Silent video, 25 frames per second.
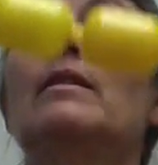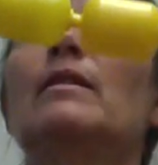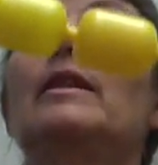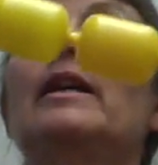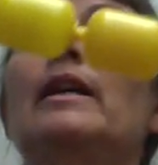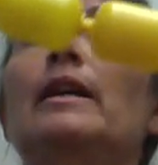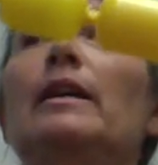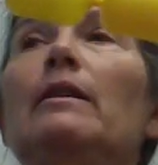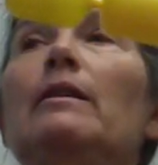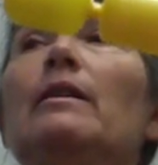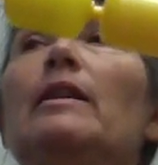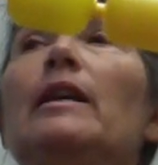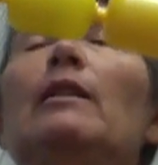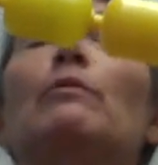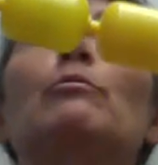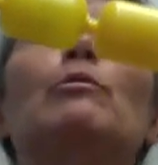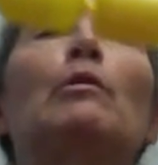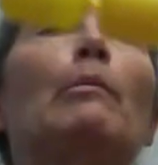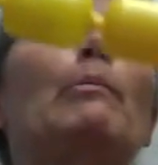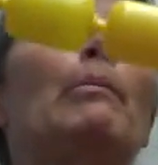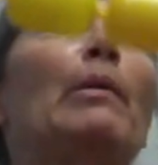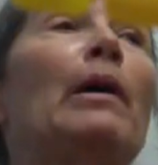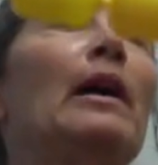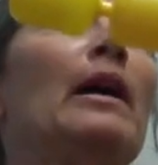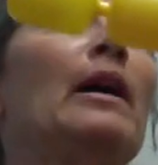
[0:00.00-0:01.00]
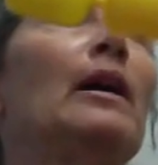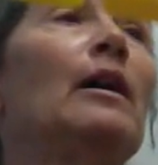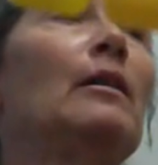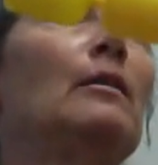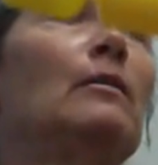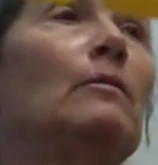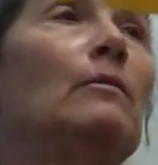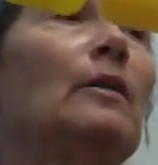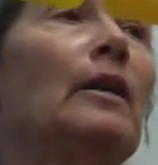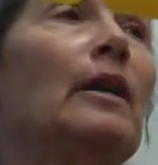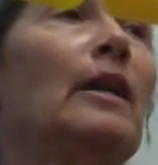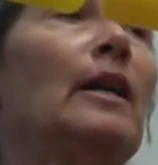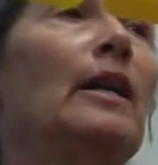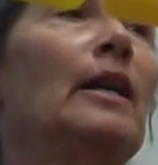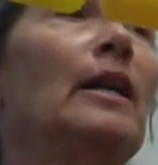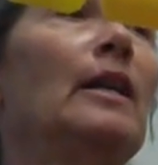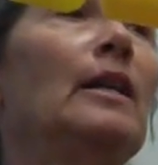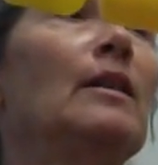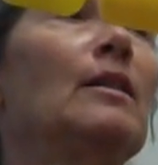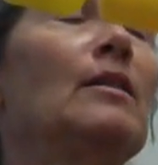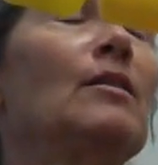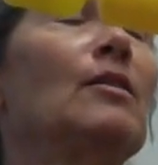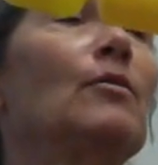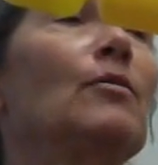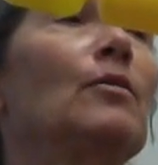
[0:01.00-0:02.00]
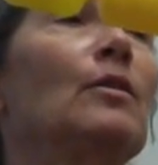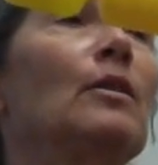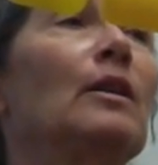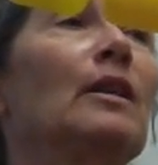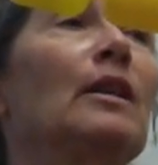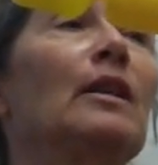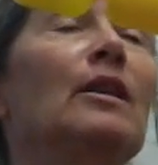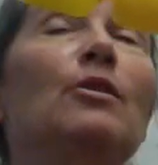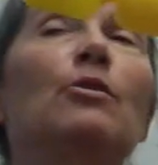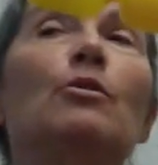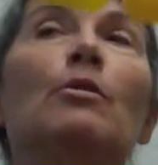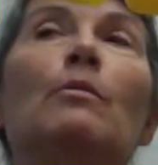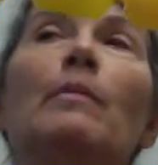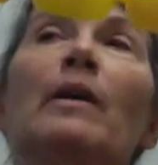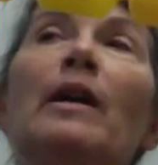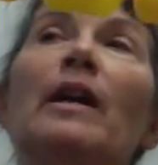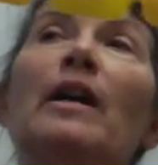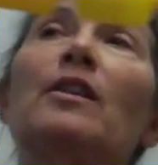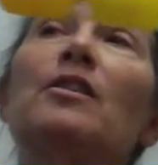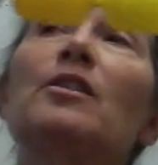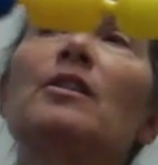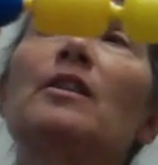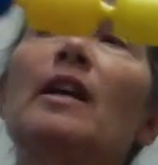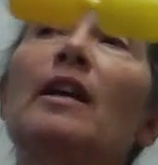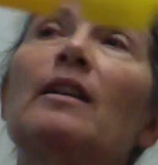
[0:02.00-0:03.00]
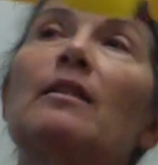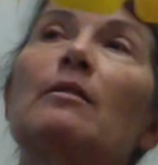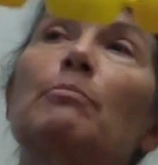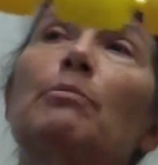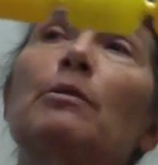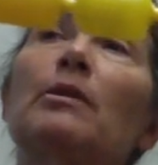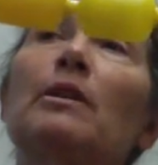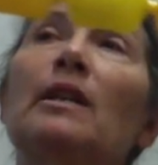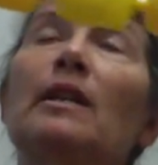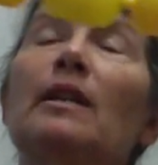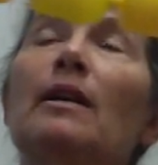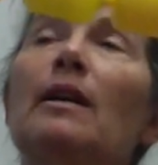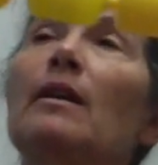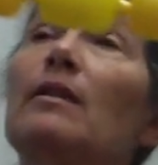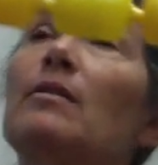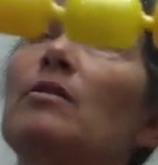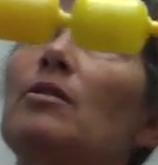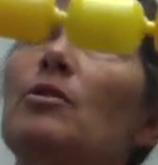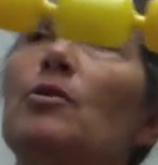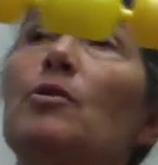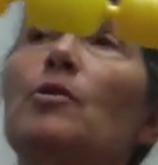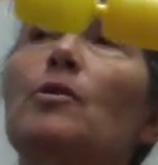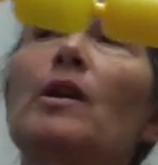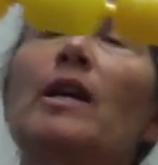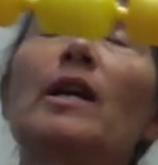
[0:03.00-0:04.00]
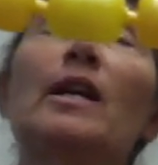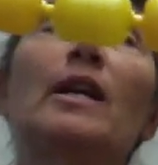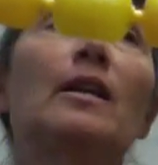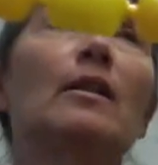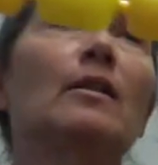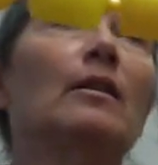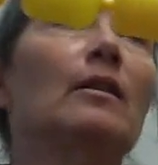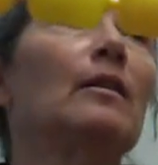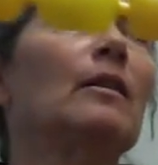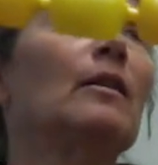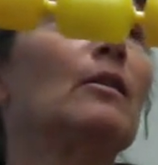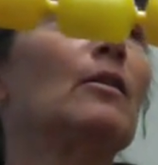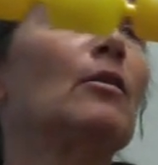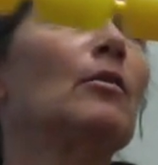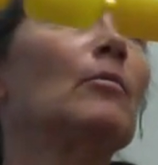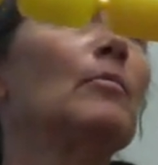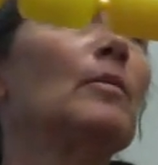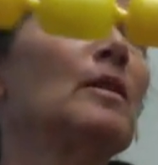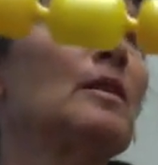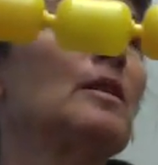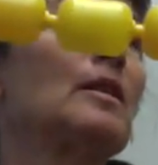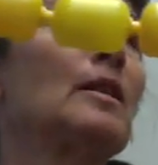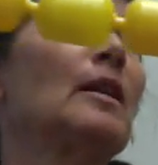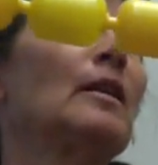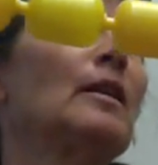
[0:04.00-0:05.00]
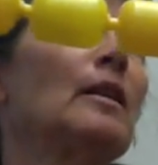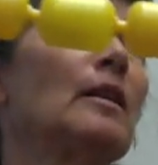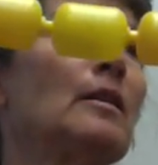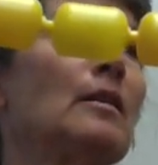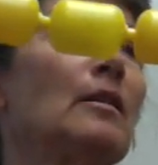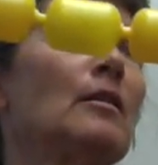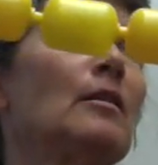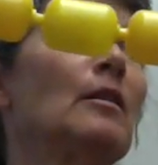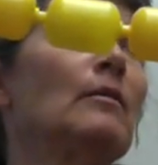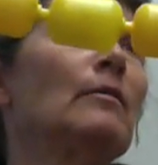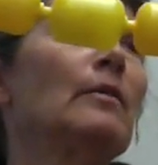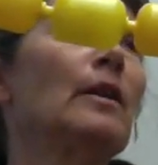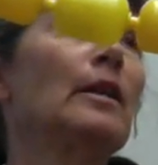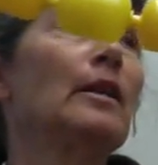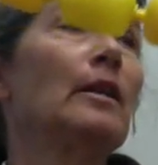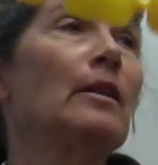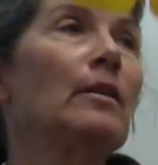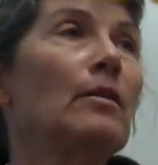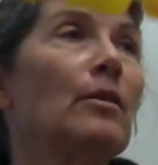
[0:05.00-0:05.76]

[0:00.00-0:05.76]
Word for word: They, they repel, right? So can you imagine that's putting a strain on the carbon skeleton already?